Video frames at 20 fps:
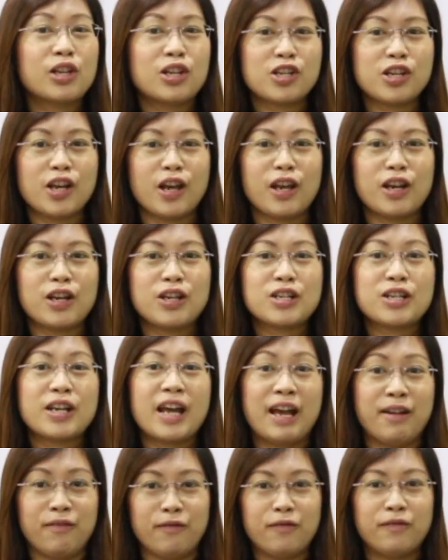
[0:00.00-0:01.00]

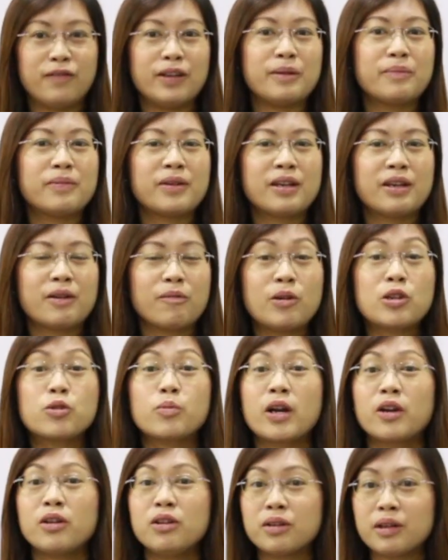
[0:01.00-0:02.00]
change and flip,
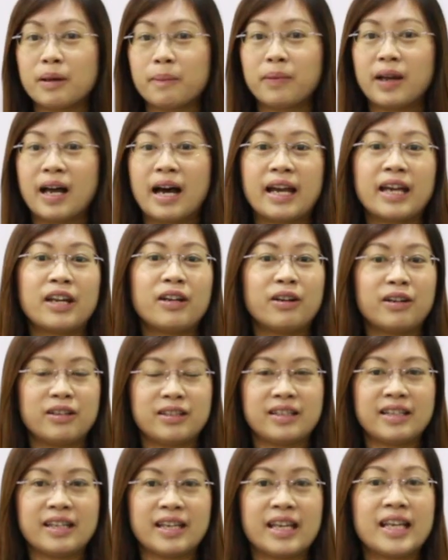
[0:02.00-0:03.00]
which we're going to apply it
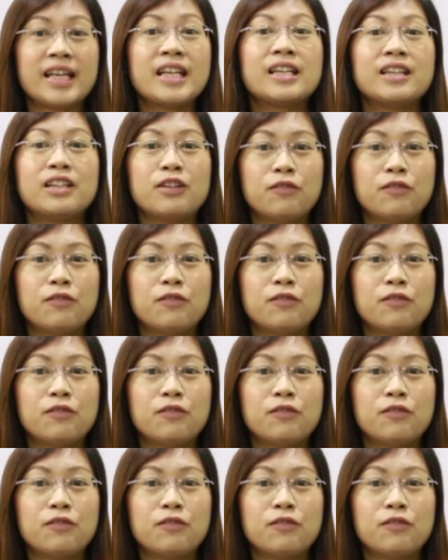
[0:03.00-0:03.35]
on the